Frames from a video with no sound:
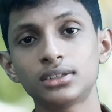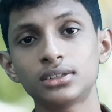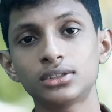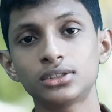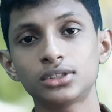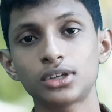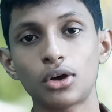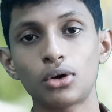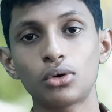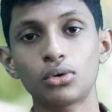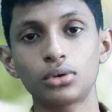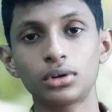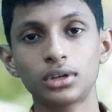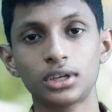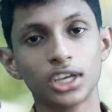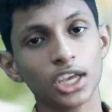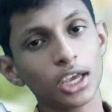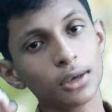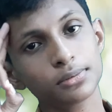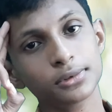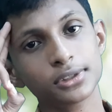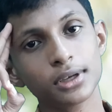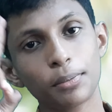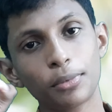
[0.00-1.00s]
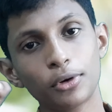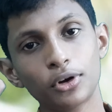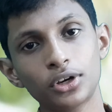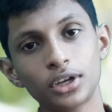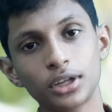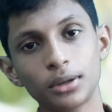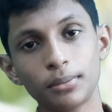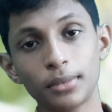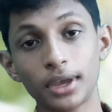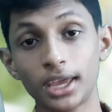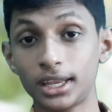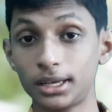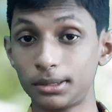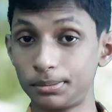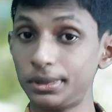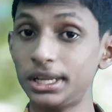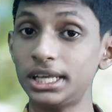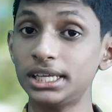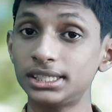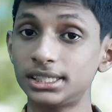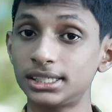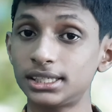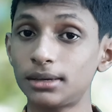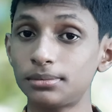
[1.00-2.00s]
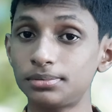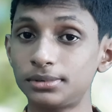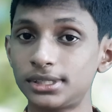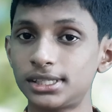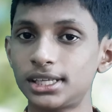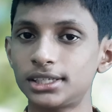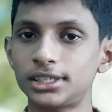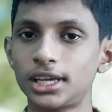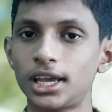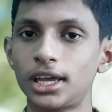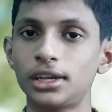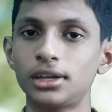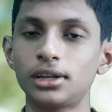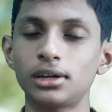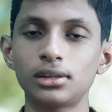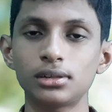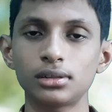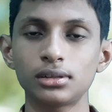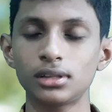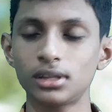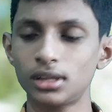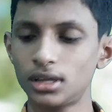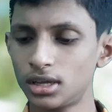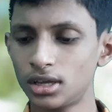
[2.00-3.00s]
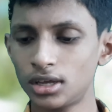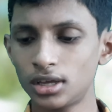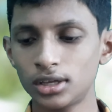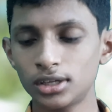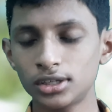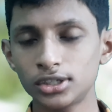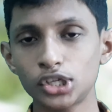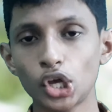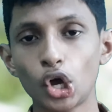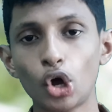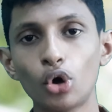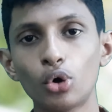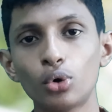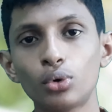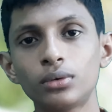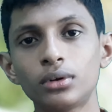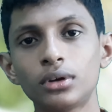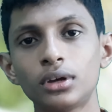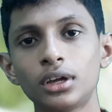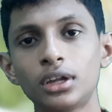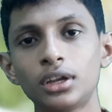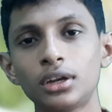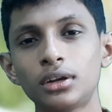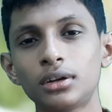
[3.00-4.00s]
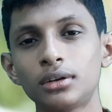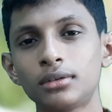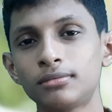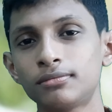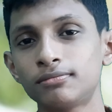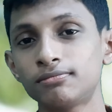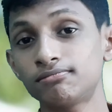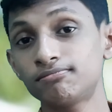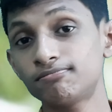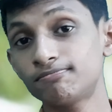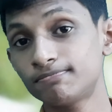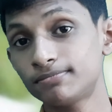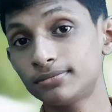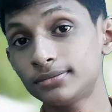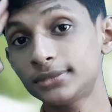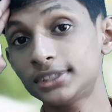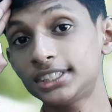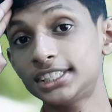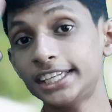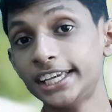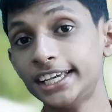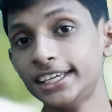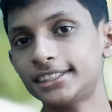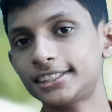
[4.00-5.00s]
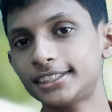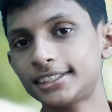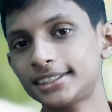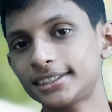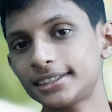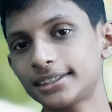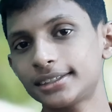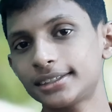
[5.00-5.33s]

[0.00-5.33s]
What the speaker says: So keep supporting me and please subscribe the channel. So cheers.